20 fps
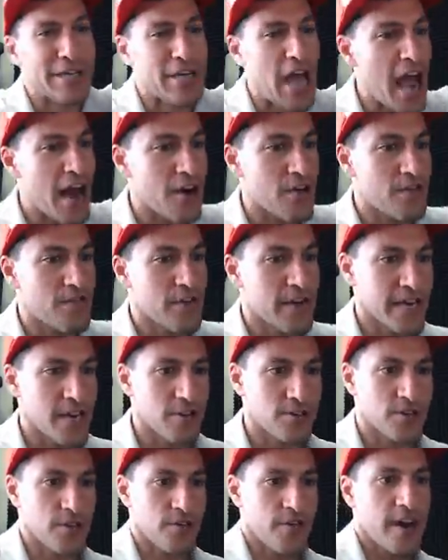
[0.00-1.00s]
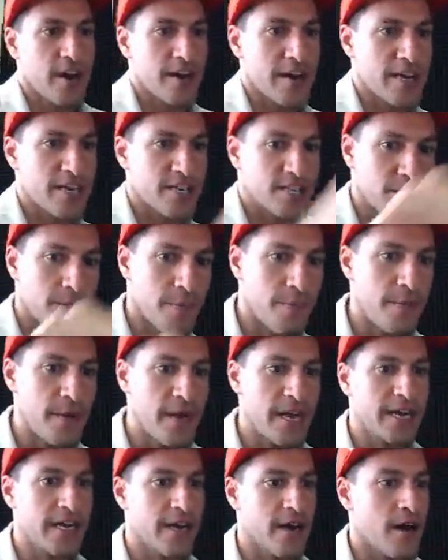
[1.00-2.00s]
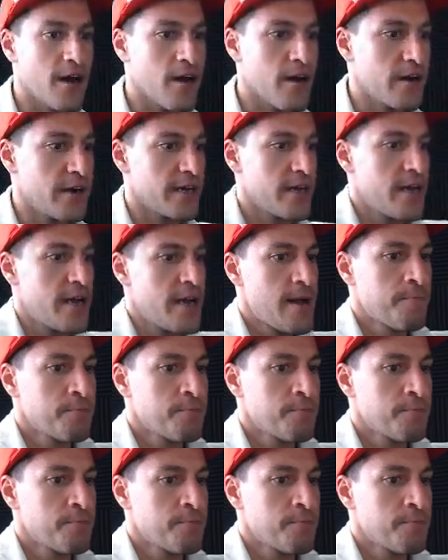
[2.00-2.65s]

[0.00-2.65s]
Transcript: entire video. So there is the big card.